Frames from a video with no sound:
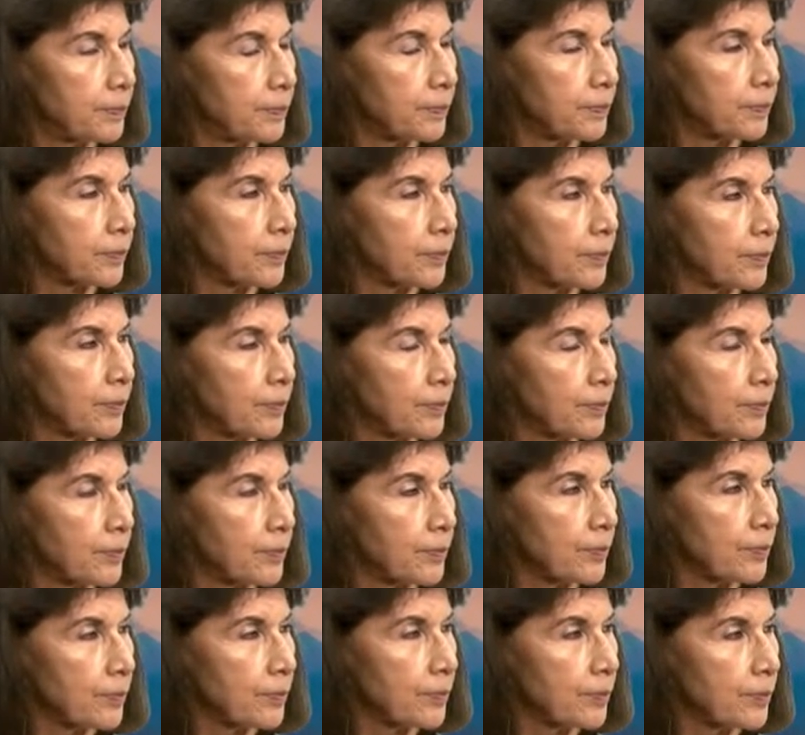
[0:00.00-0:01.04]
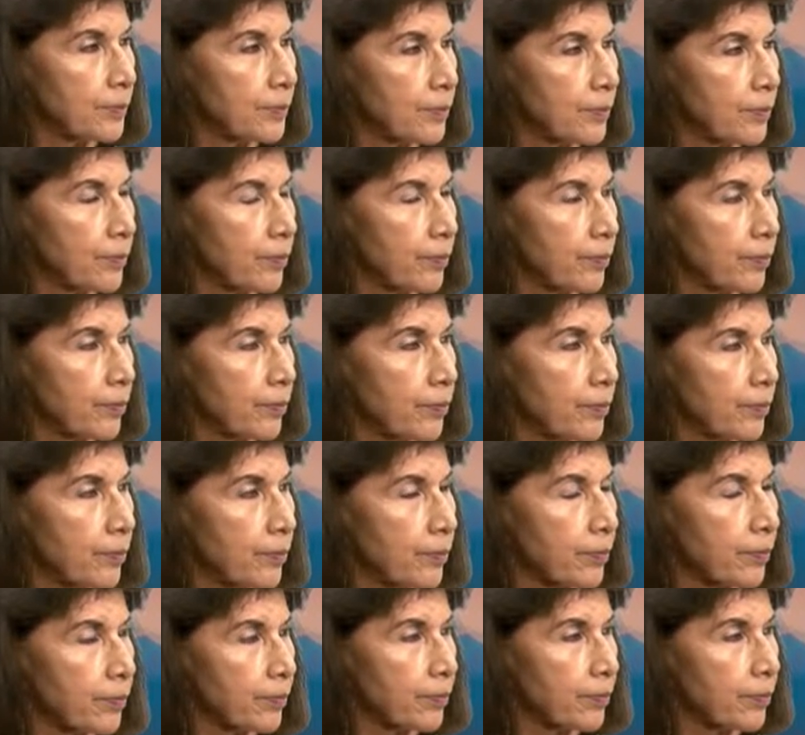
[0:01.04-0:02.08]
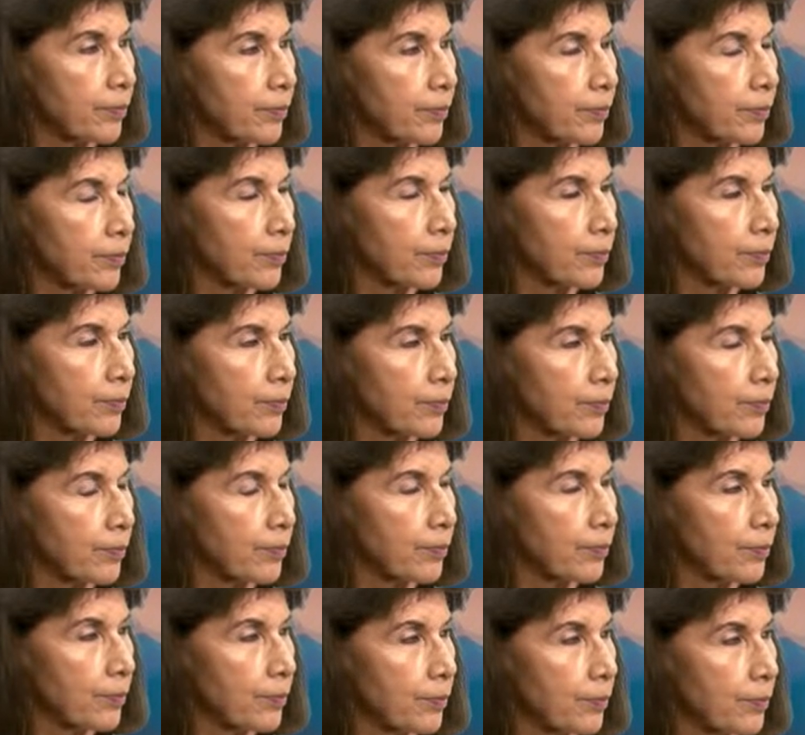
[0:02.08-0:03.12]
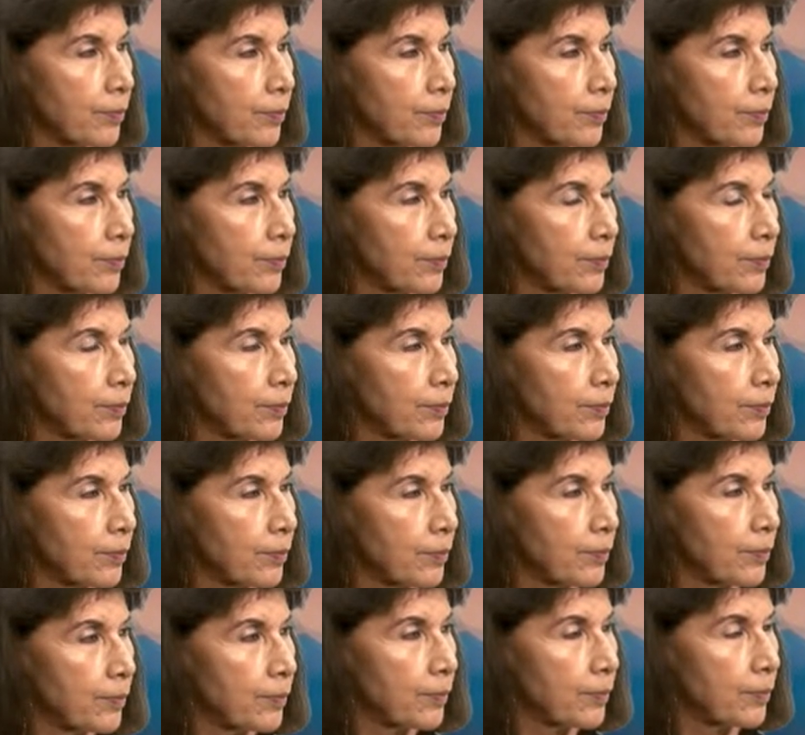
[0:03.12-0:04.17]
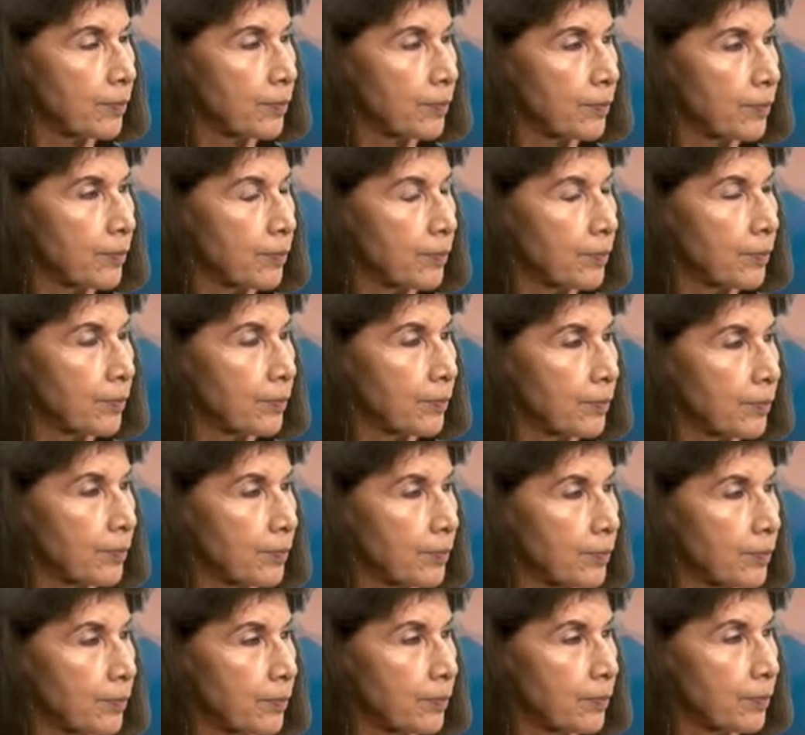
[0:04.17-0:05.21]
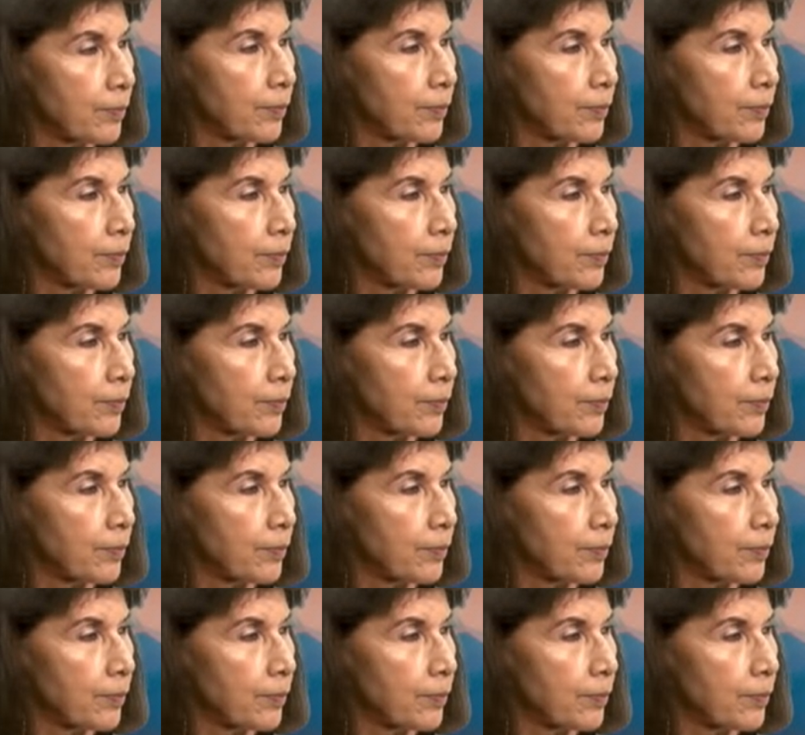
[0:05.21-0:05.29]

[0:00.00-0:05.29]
The person shown says nothing.